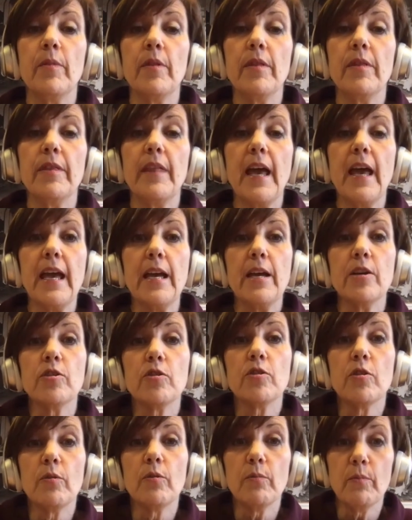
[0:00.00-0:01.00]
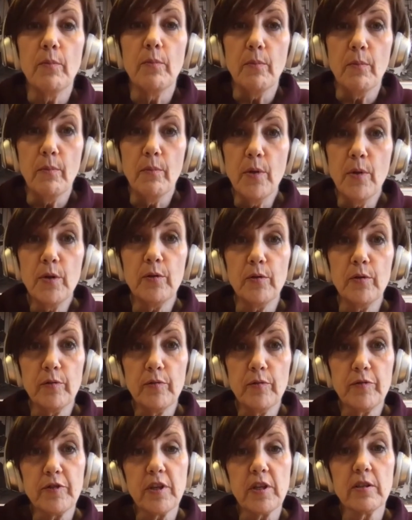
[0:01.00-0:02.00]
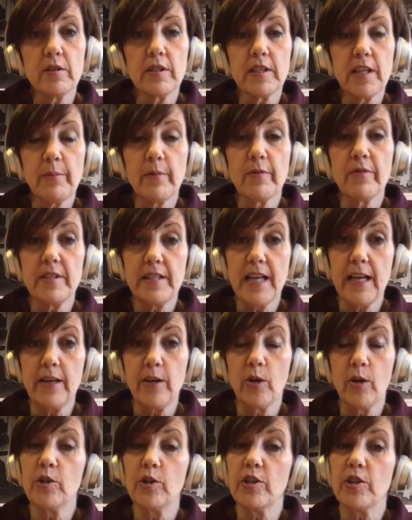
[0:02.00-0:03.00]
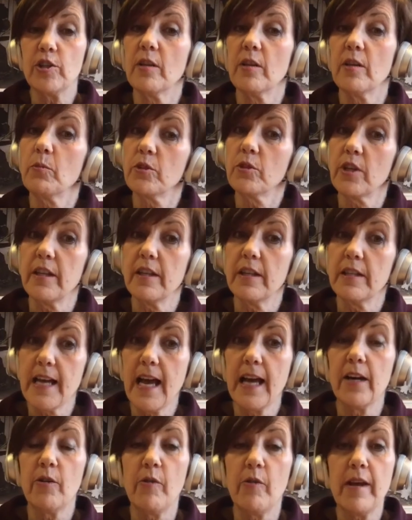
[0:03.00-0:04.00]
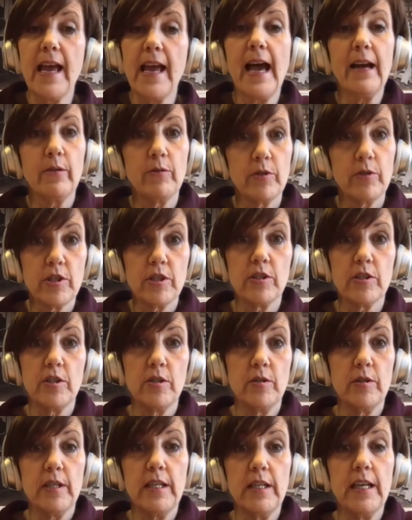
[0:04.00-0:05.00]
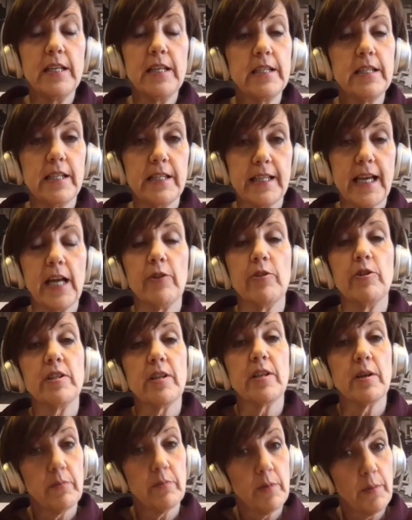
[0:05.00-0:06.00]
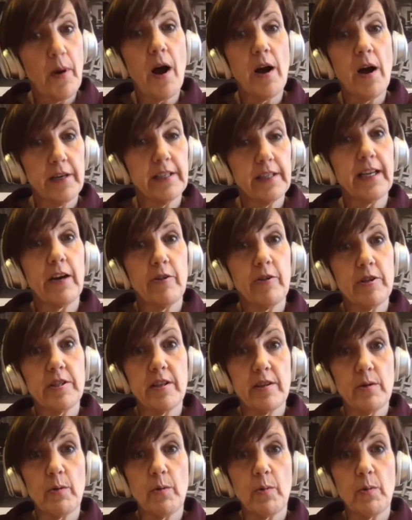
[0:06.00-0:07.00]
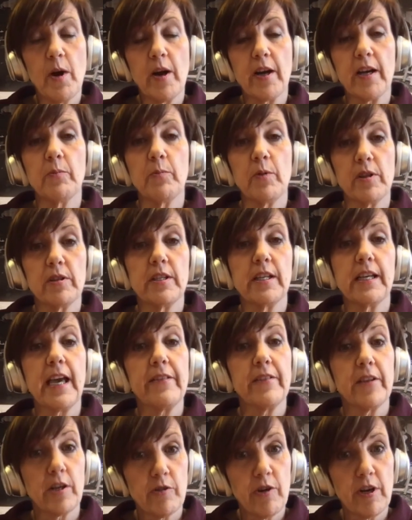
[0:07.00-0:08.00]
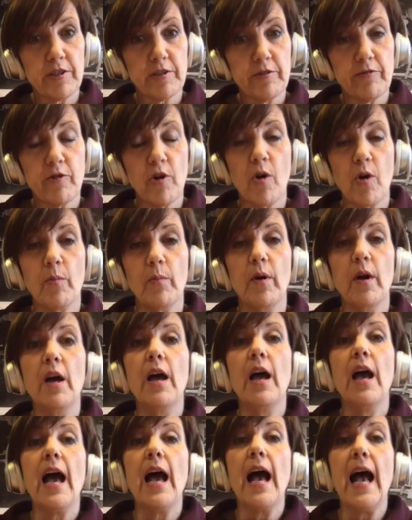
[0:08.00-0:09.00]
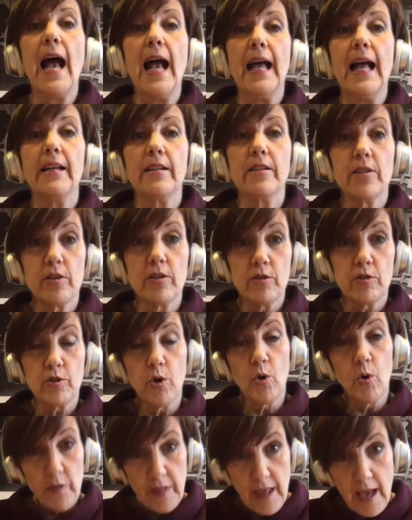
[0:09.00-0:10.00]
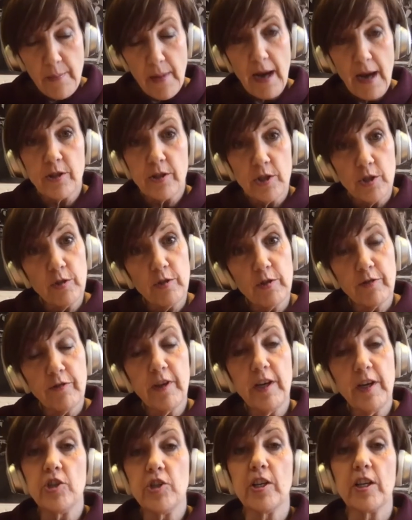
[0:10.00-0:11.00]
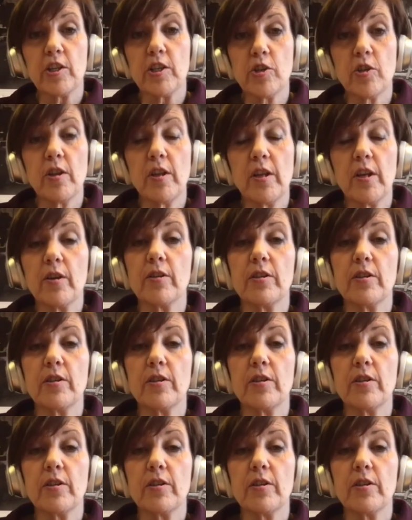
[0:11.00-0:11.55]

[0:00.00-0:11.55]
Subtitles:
they moved some of the technology was in the tannery out to the Indian tanneries, the partner tanneries that they were working with to get the crust from, and taught them how to do the finishing so that they could